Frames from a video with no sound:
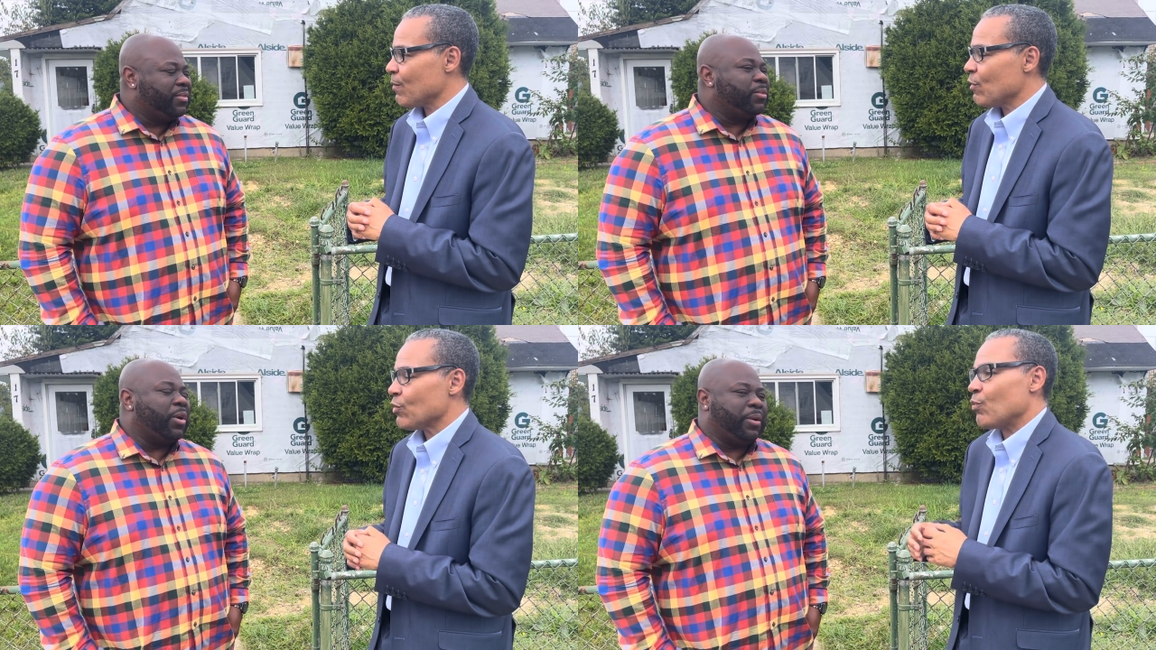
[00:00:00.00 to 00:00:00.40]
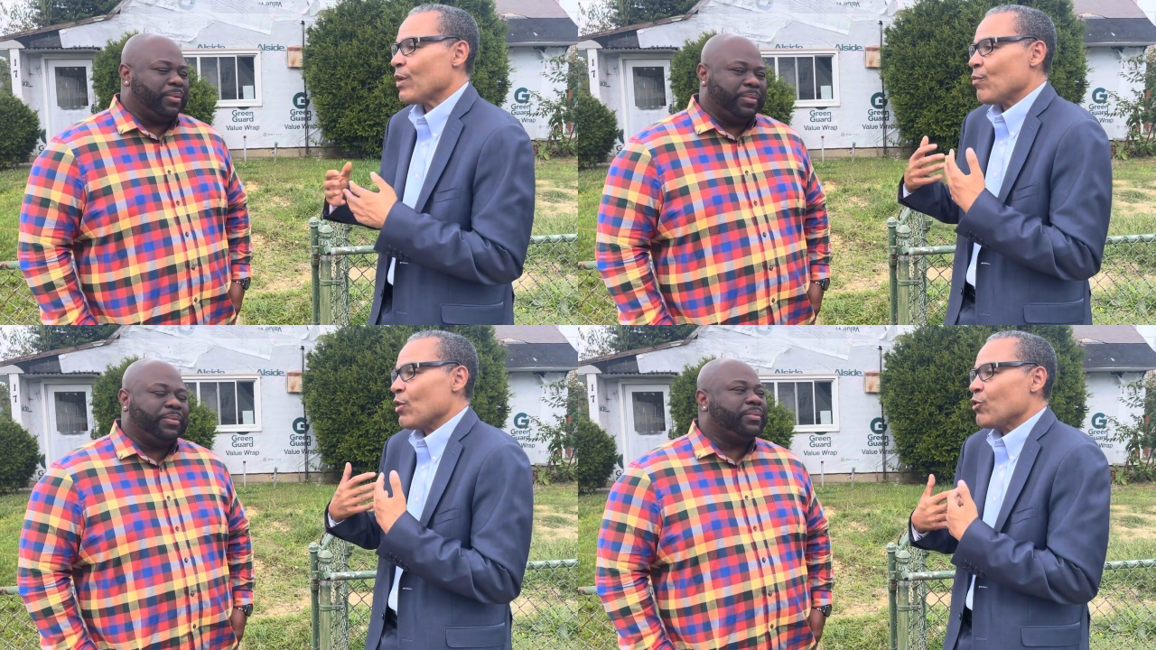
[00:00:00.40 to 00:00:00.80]
Speaker 1: So we
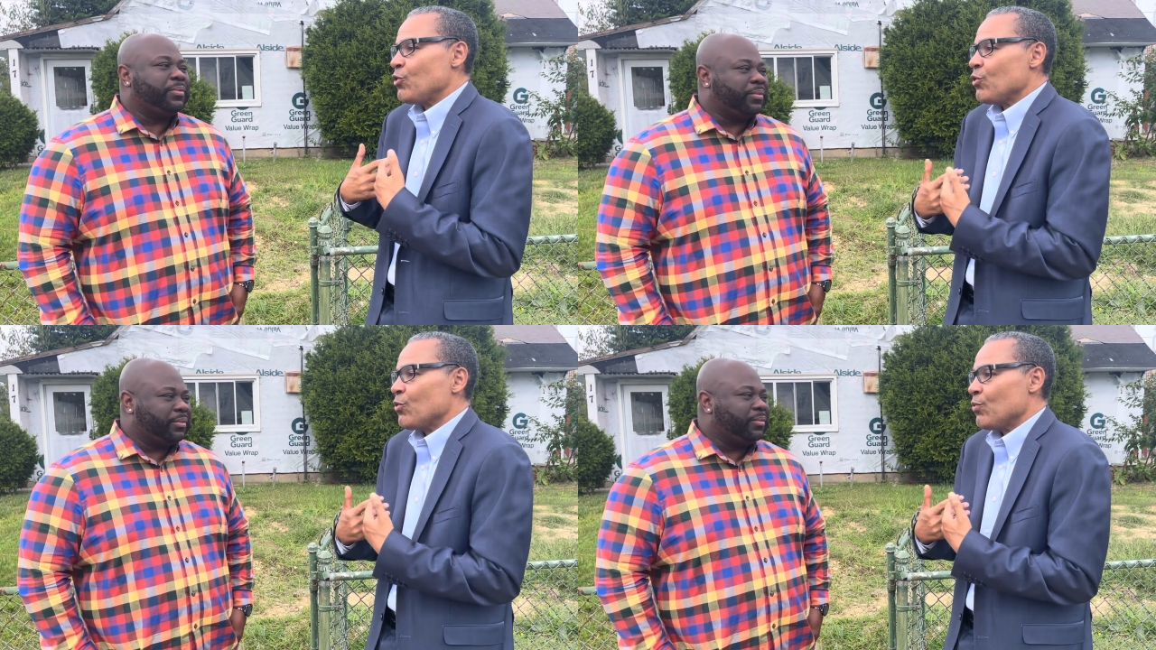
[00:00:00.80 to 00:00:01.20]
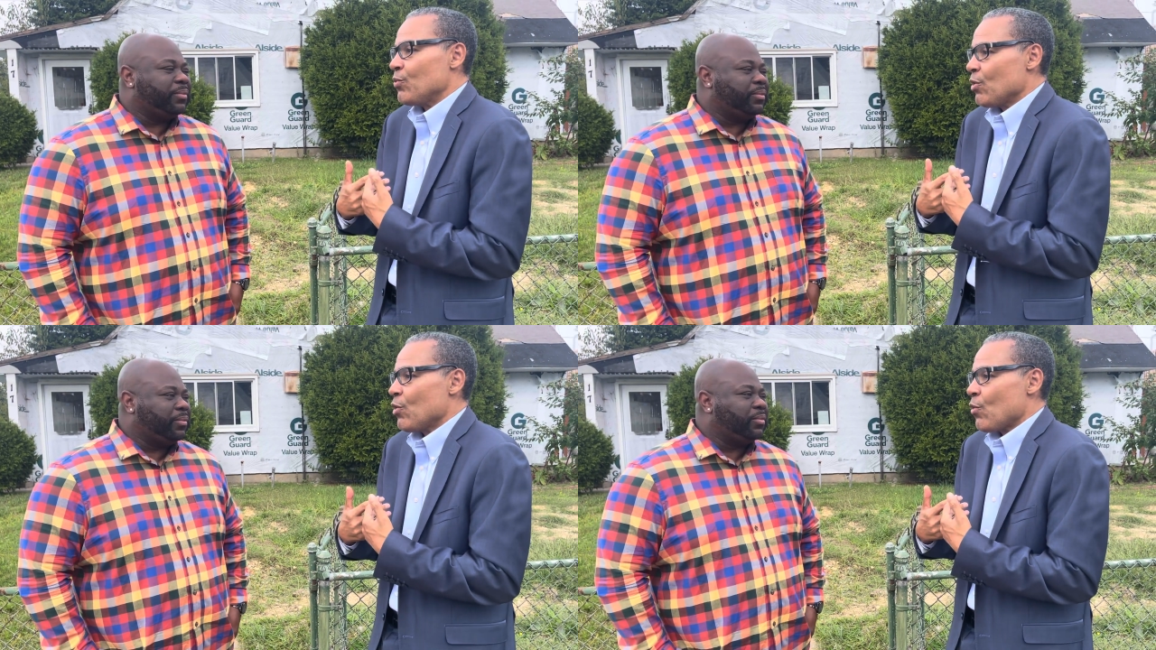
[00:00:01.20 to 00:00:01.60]
want to do
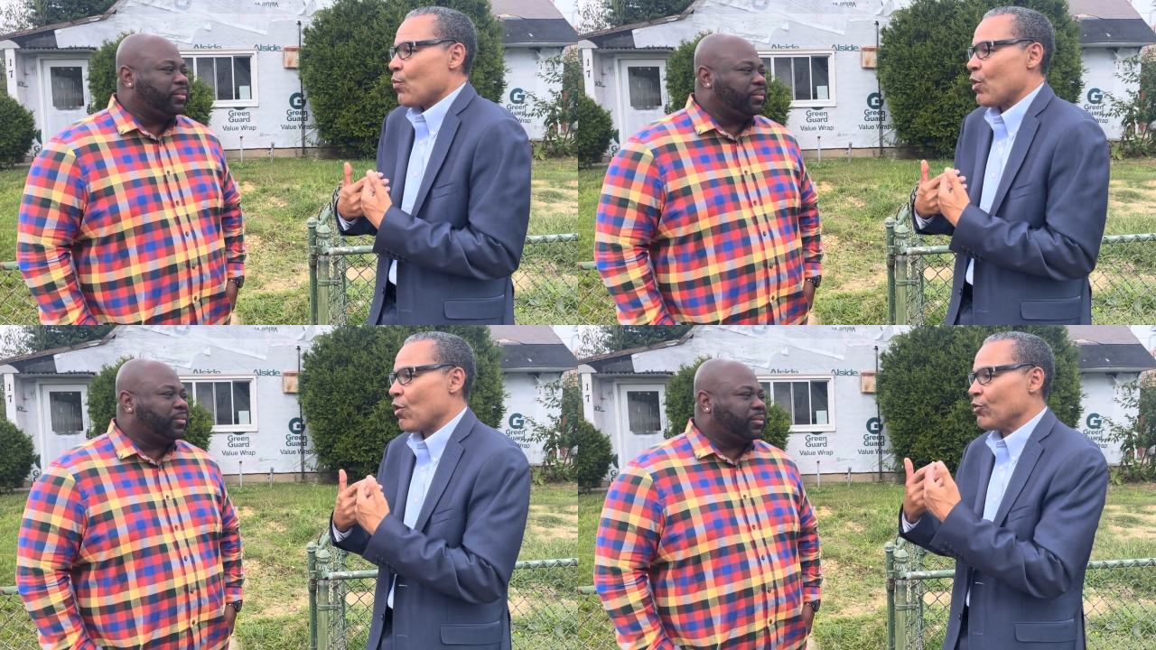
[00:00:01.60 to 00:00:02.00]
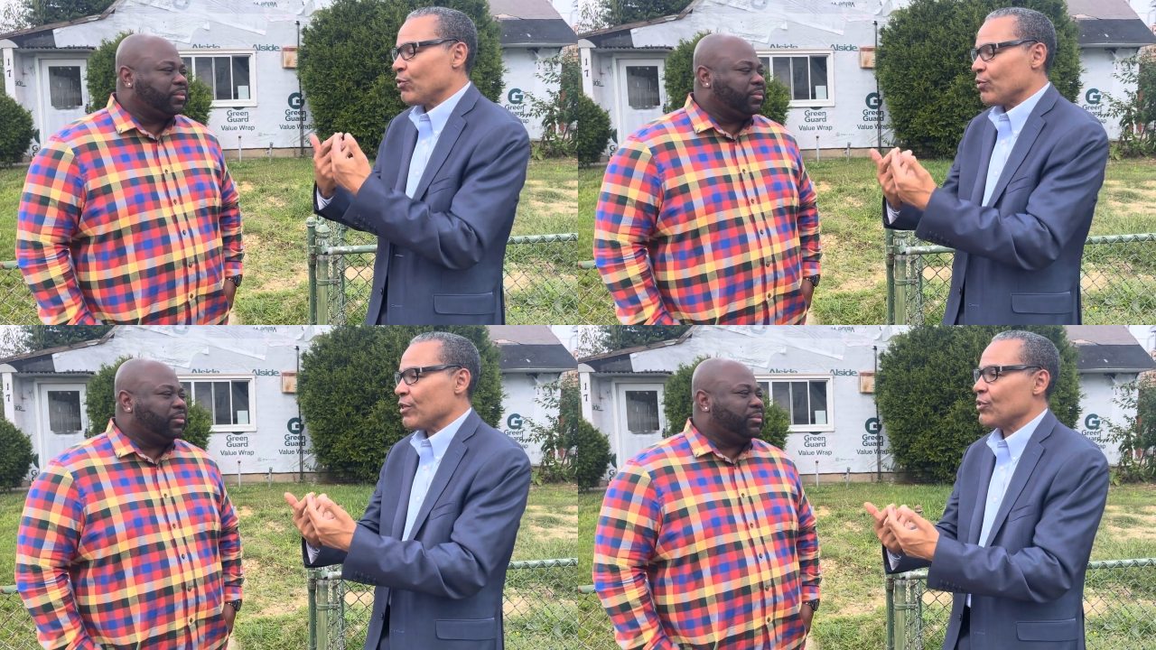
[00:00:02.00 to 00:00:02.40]
what our
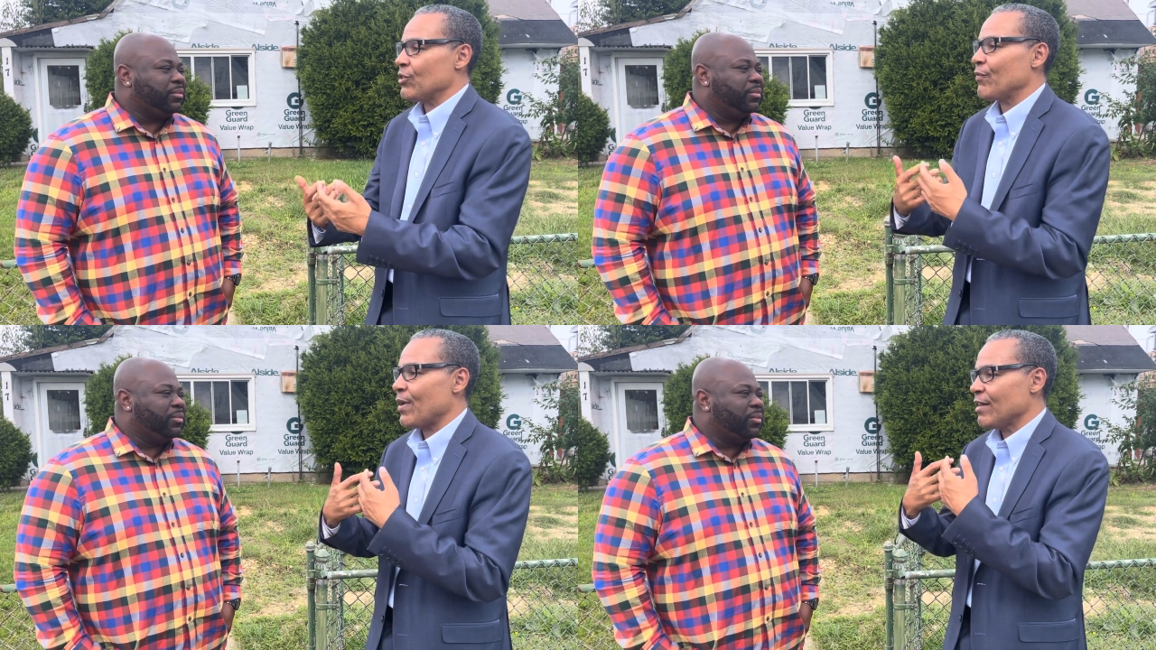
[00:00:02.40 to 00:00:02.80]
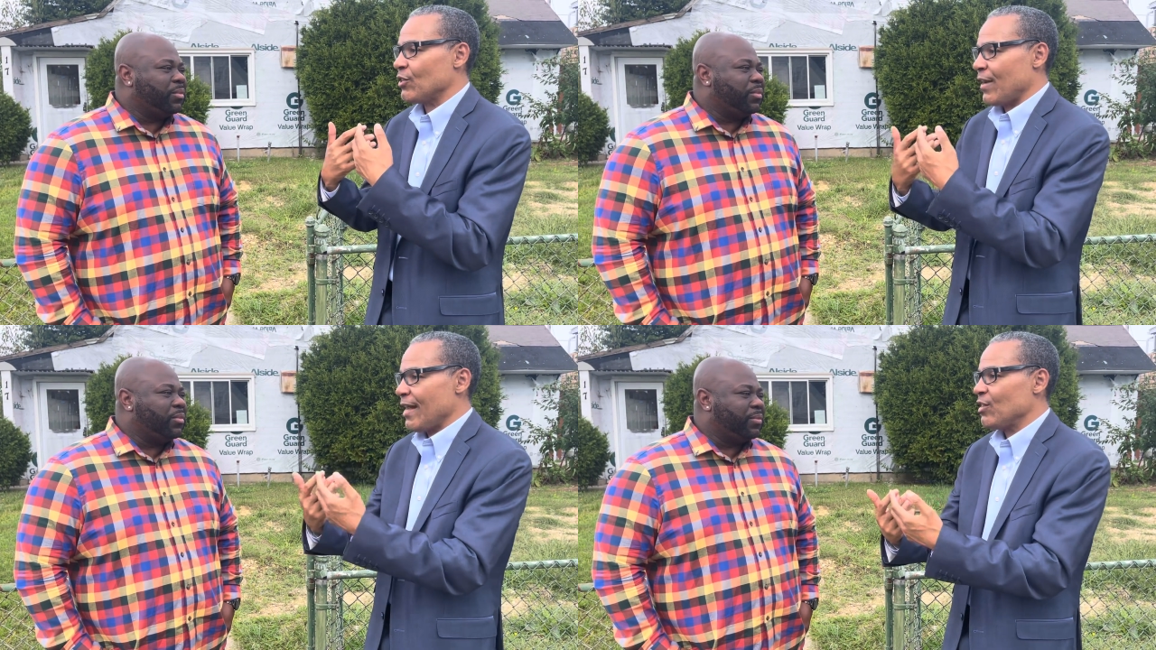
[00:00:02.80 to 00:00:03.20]
Jewish friends,
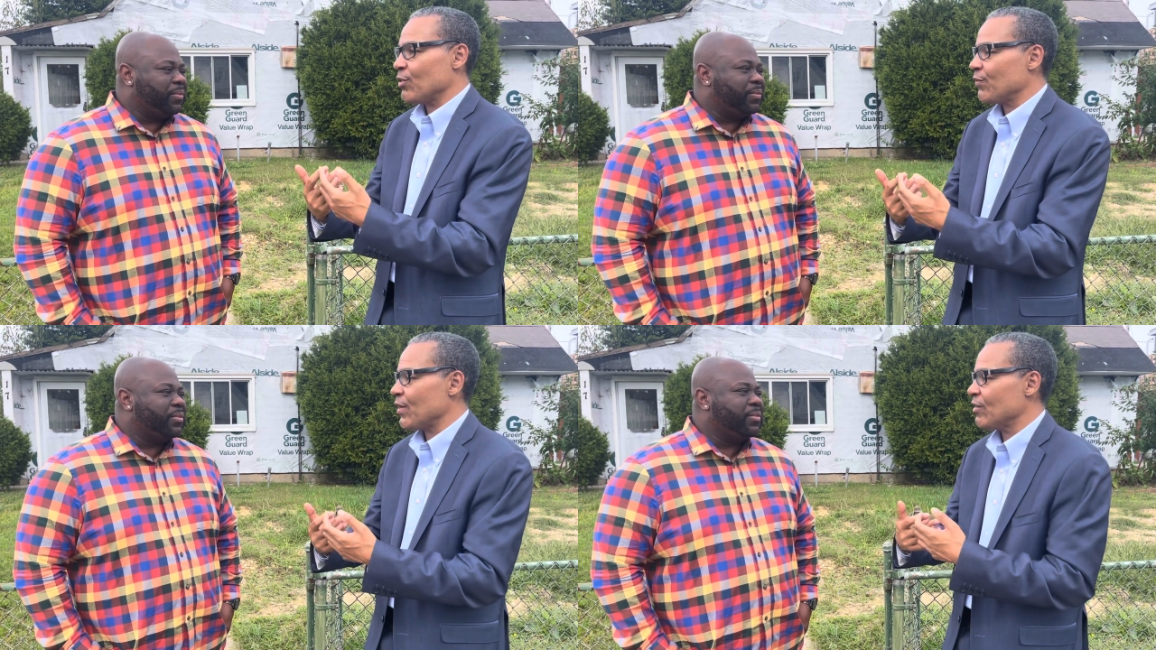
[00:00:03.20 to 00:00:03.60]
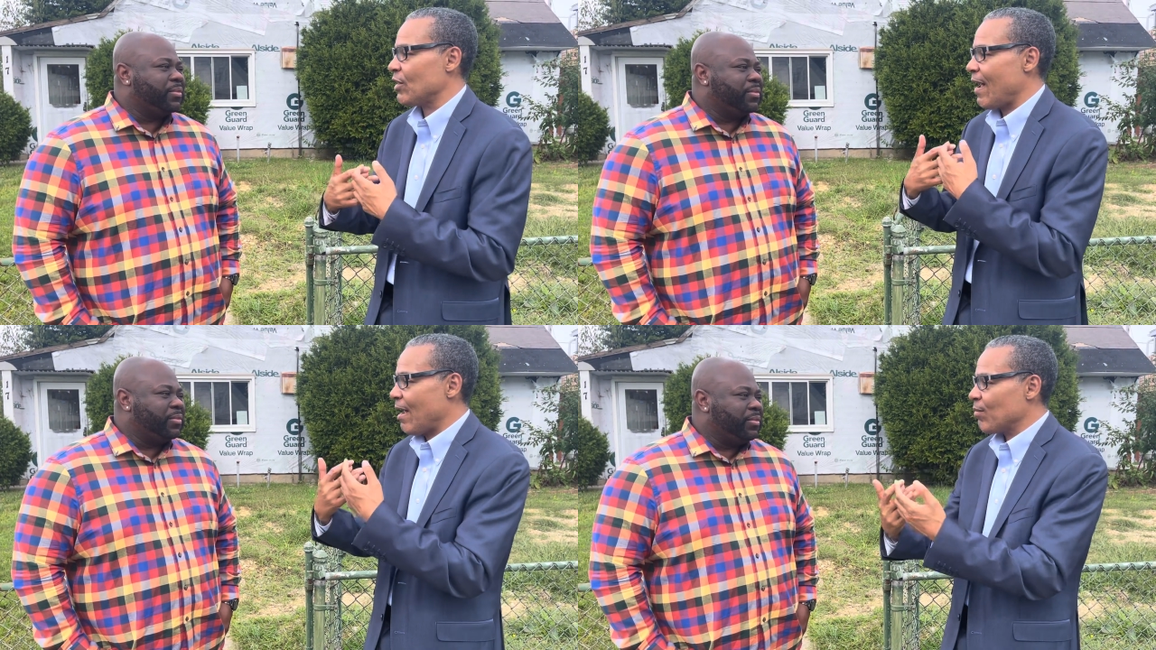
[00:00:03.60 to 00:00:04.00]
our Asian friends, our
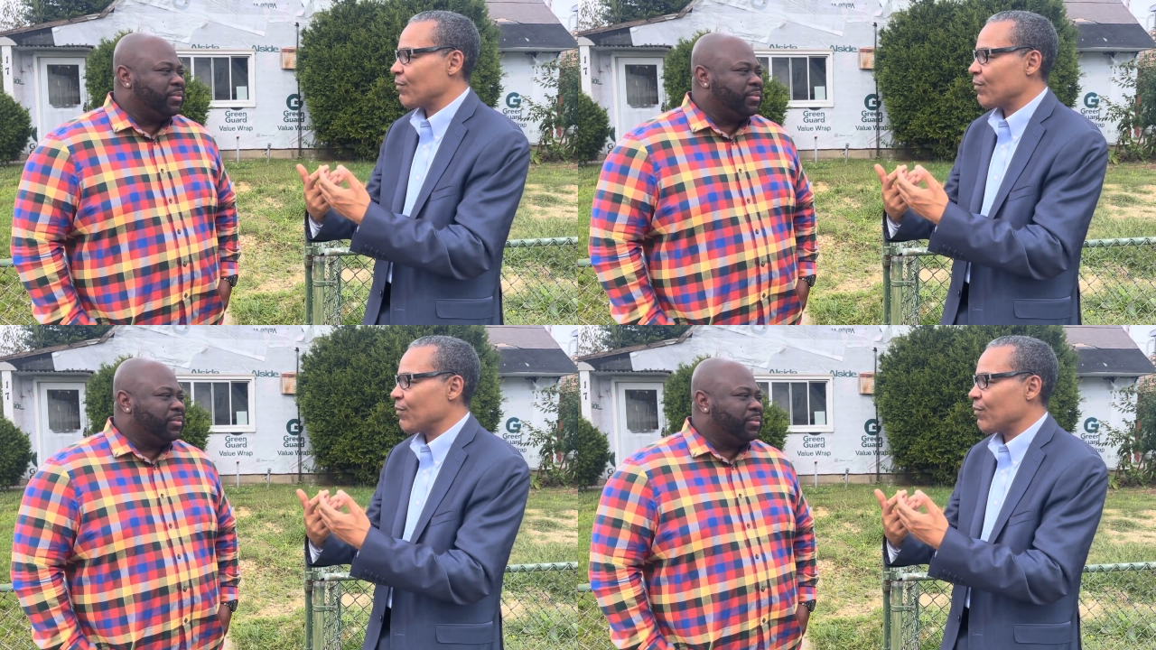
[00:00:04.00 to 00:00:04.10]
Arab